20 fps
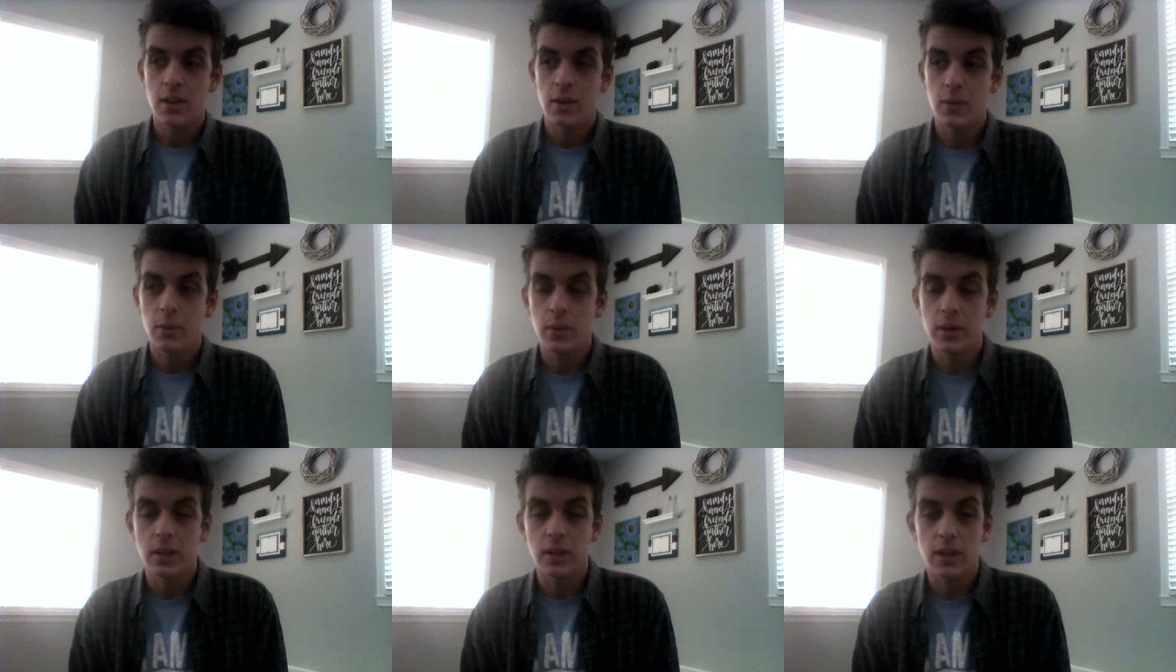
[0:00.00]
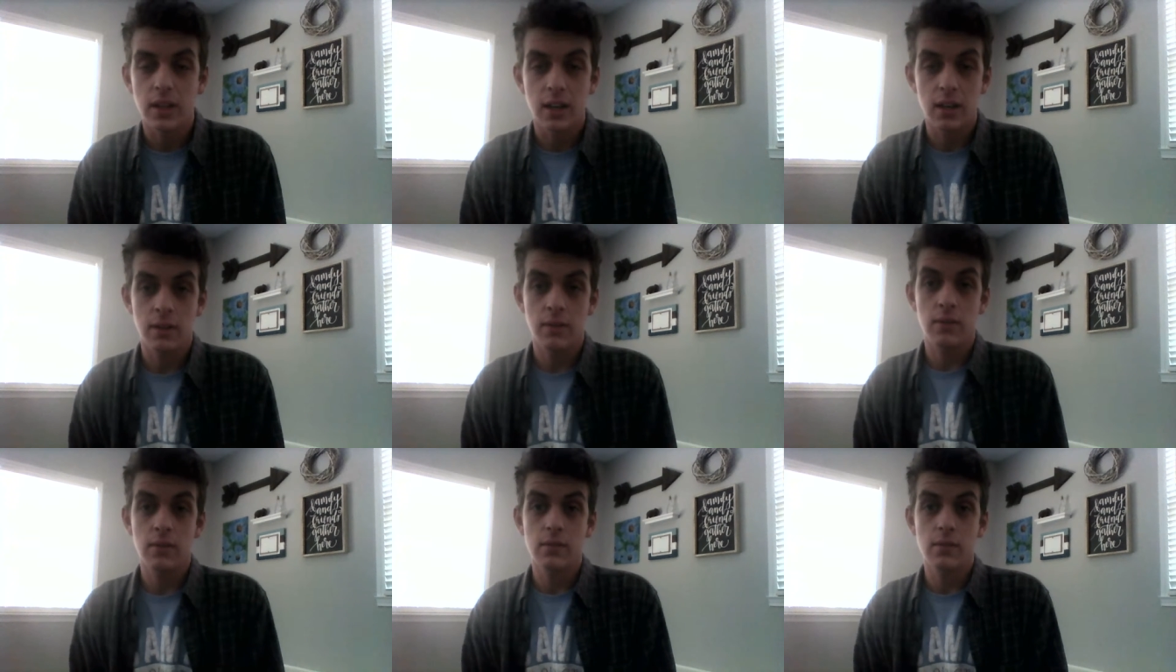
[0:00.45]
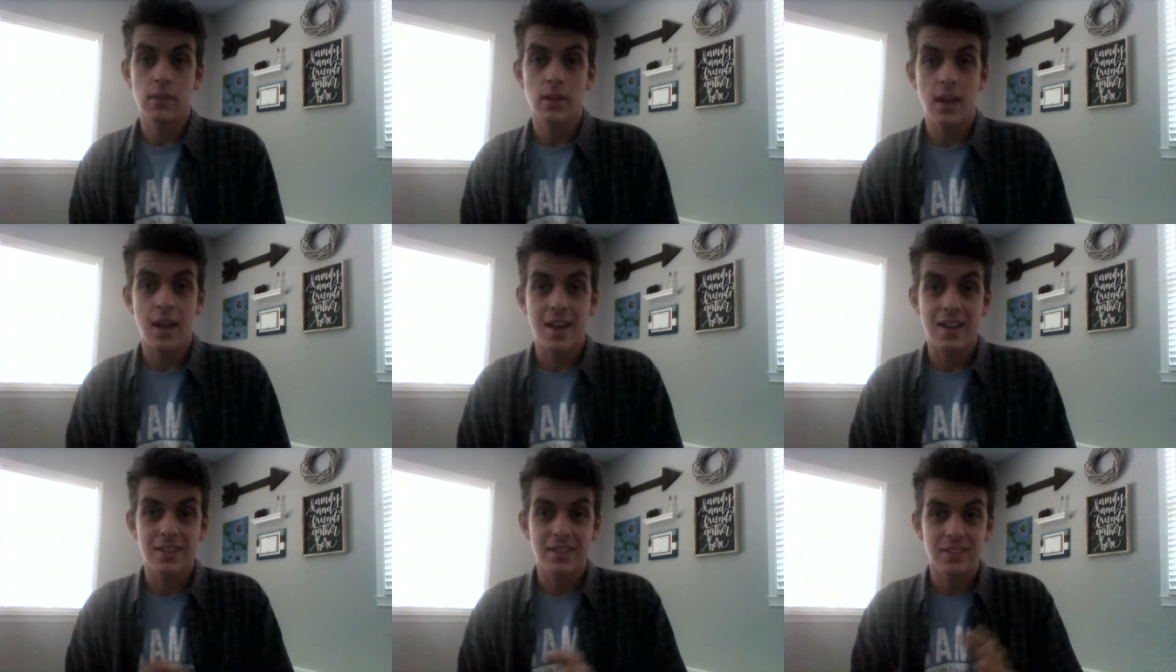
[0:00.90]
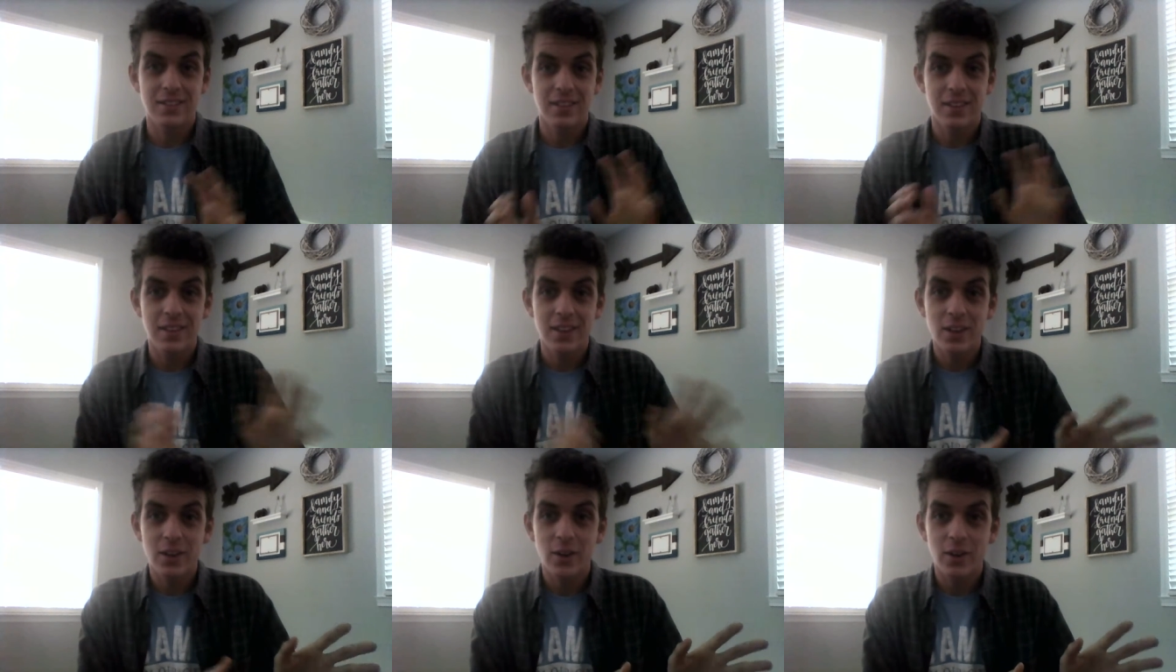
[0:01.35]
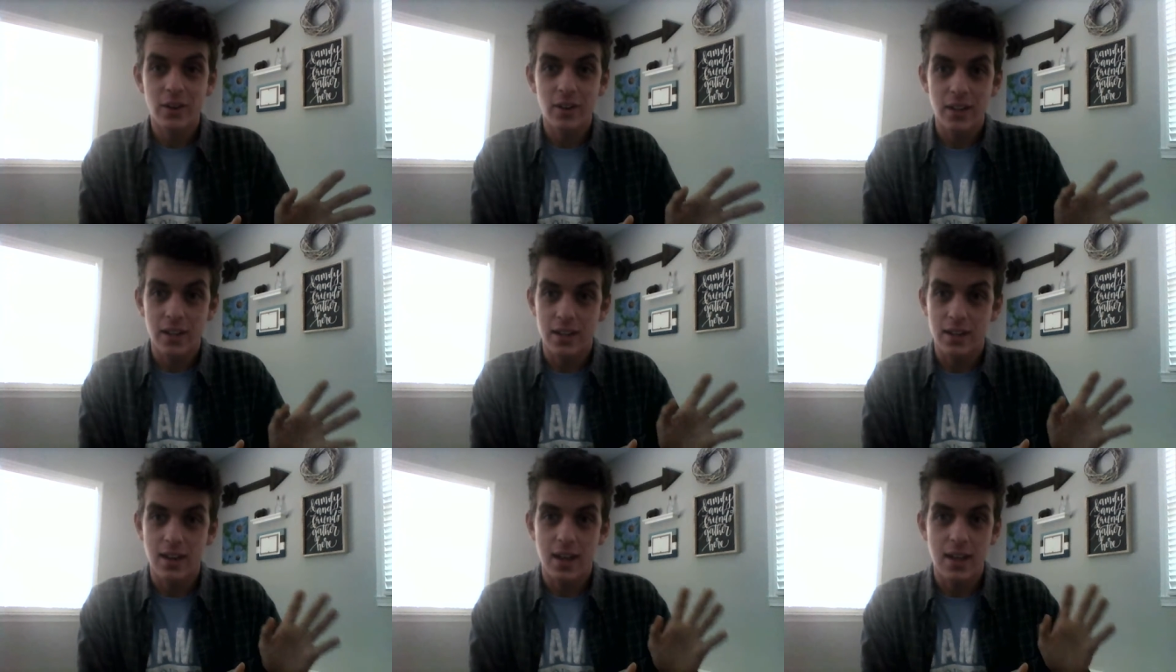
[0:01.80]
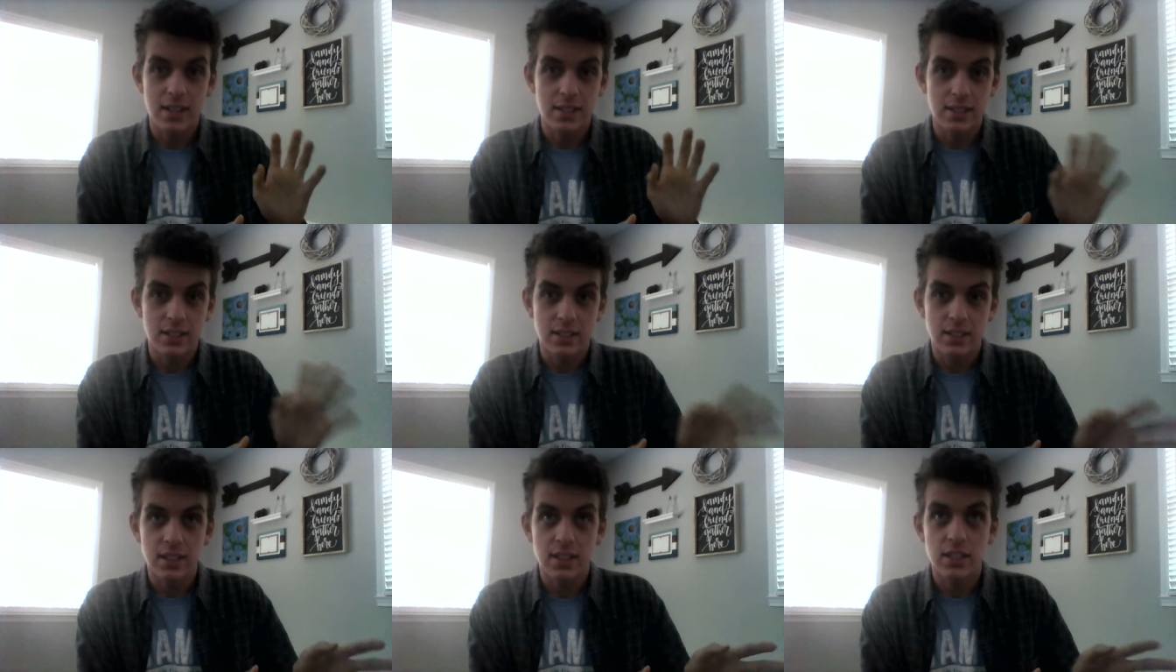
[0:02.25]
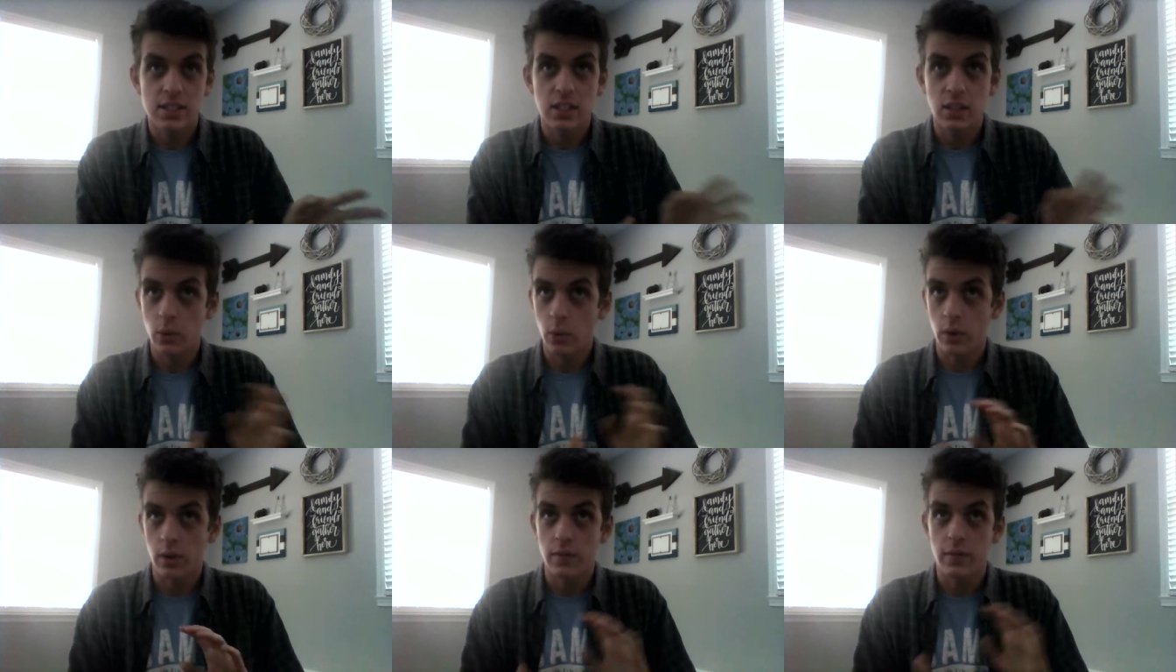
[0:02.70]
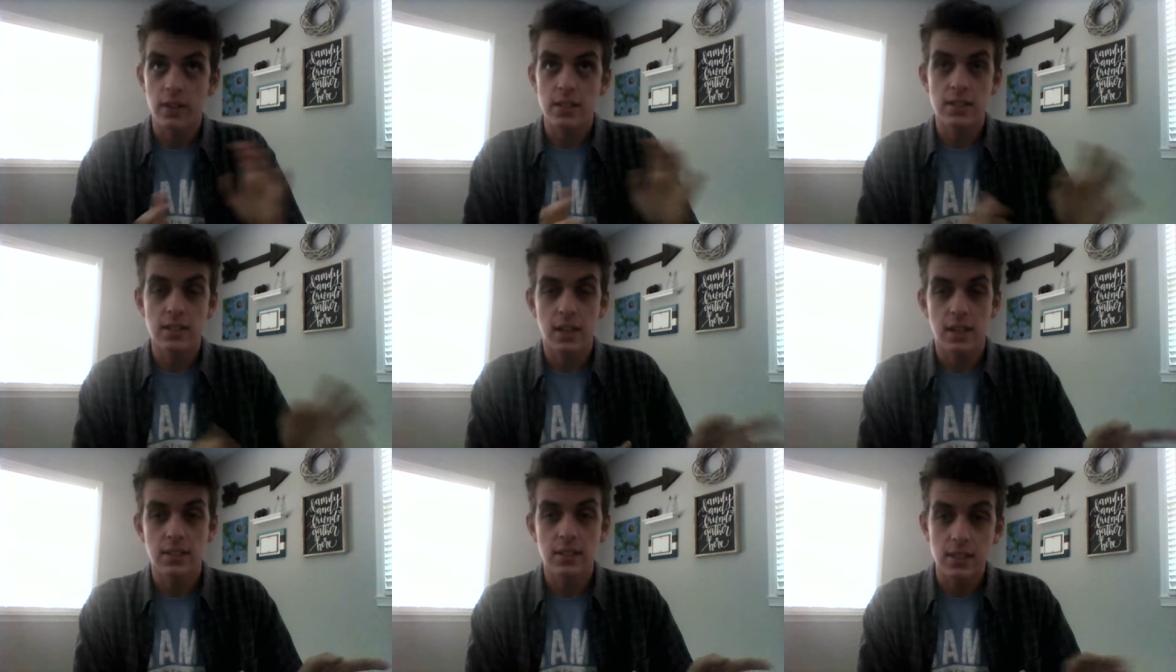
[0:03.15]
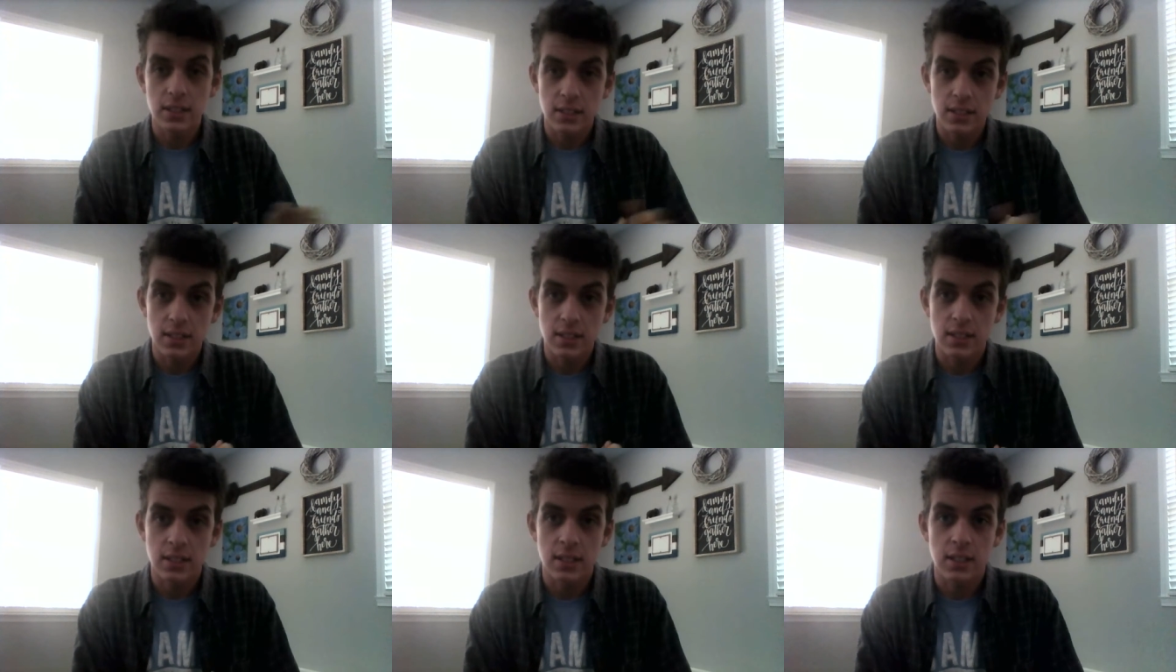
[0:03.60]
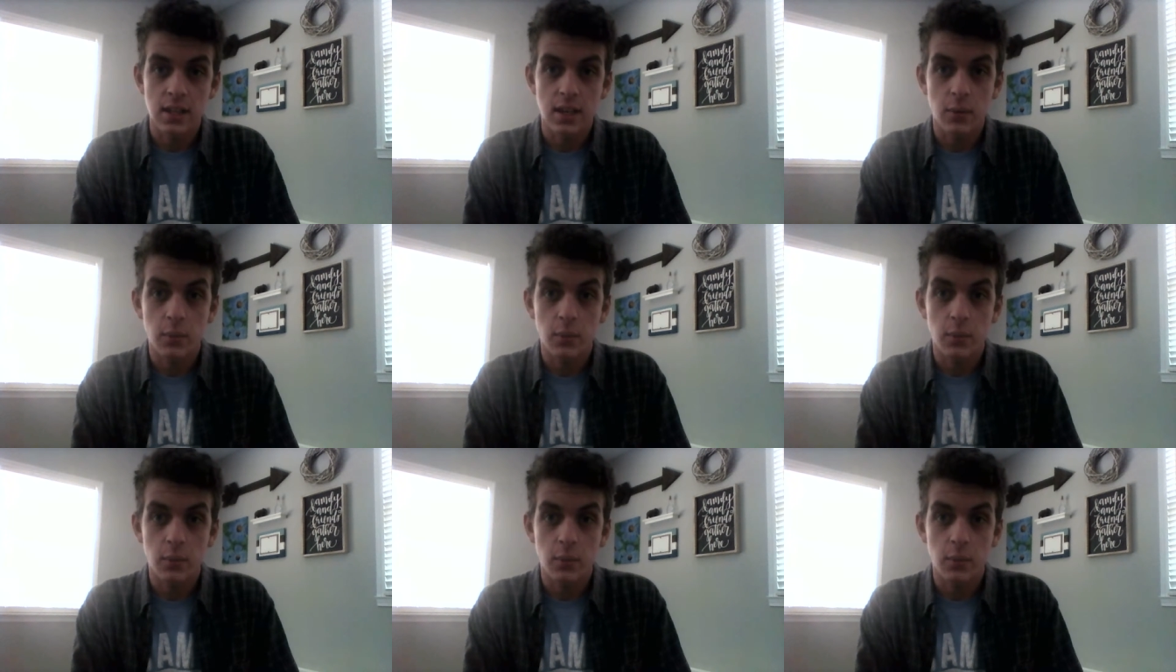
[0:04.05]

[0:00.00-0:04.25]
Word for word: we look at it at theater in 1860 or events in 1860,